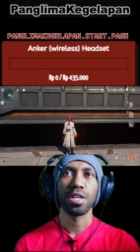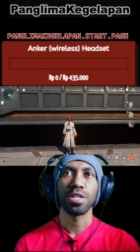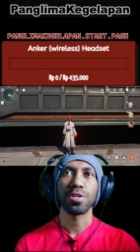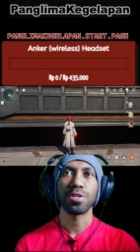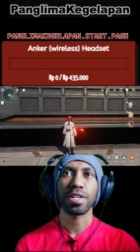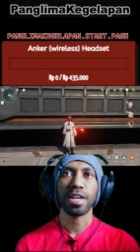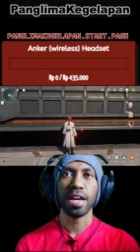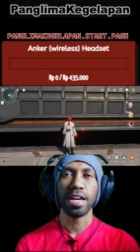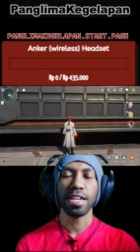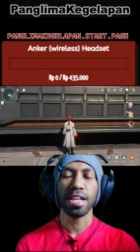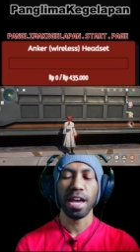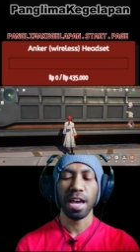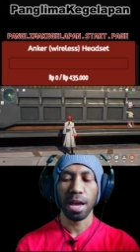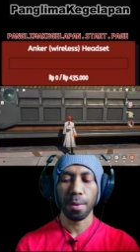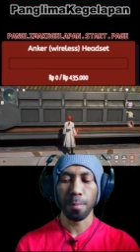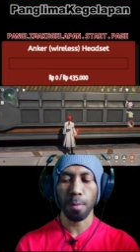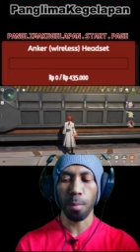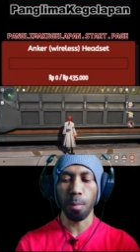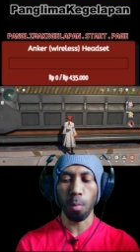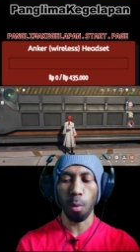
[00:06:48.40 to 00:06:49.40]
you can
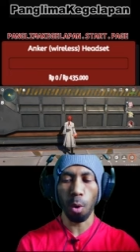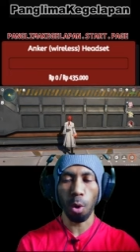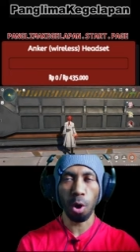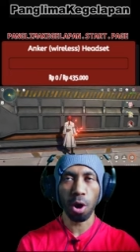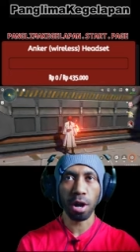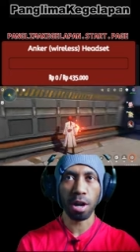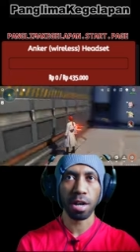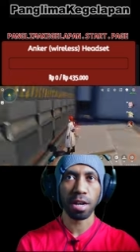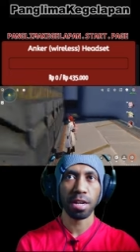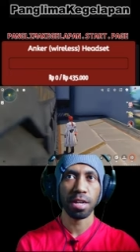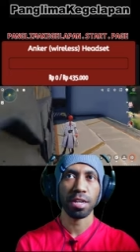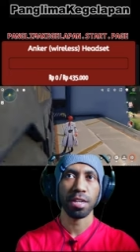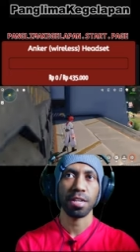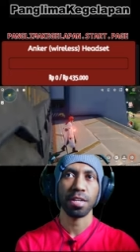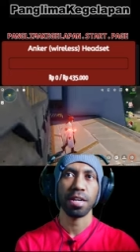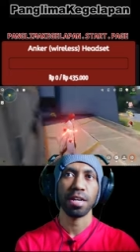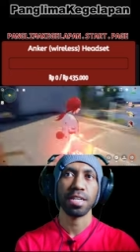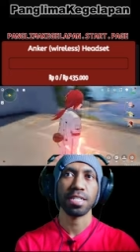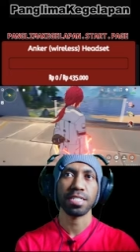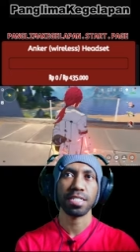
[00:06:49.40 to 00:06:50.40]
have more
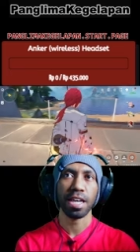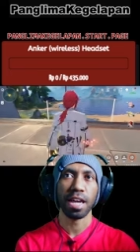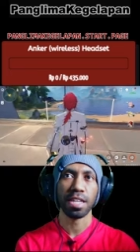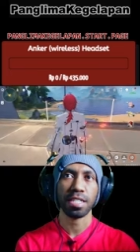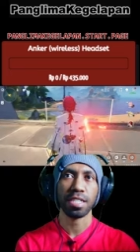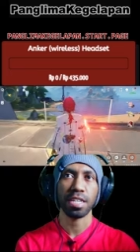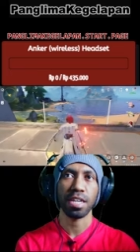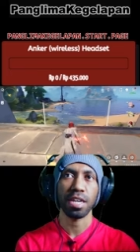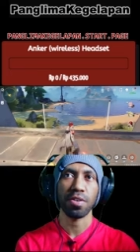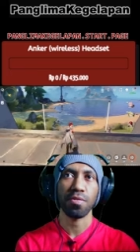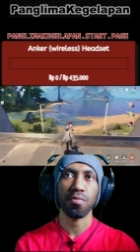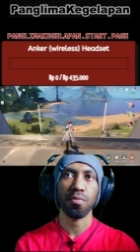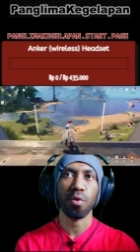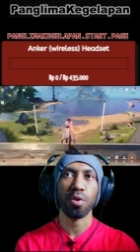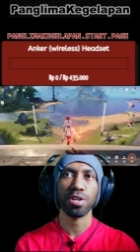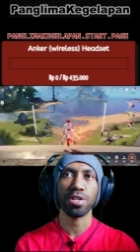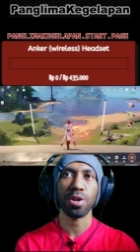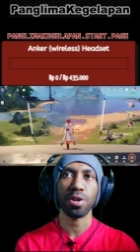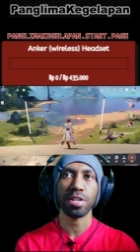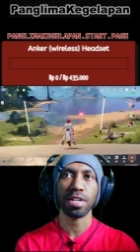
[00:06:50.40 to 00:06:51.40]
stat
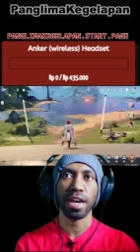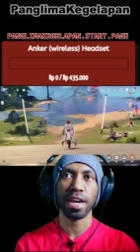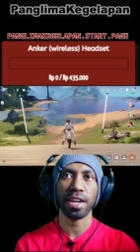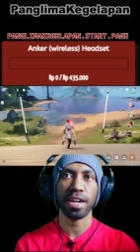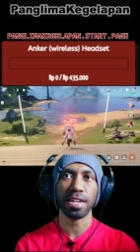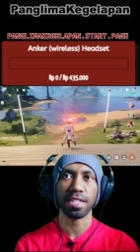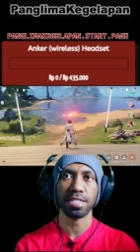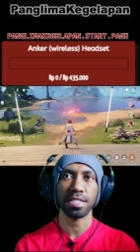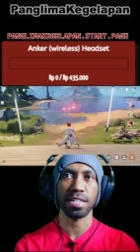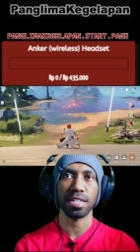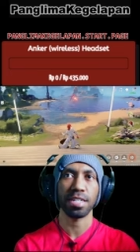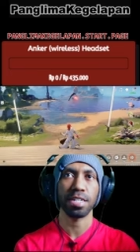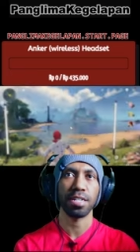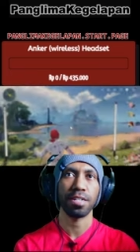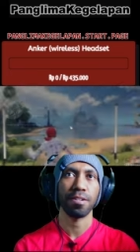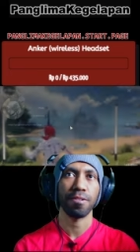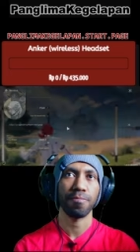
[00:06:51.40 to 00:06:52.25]
for your character.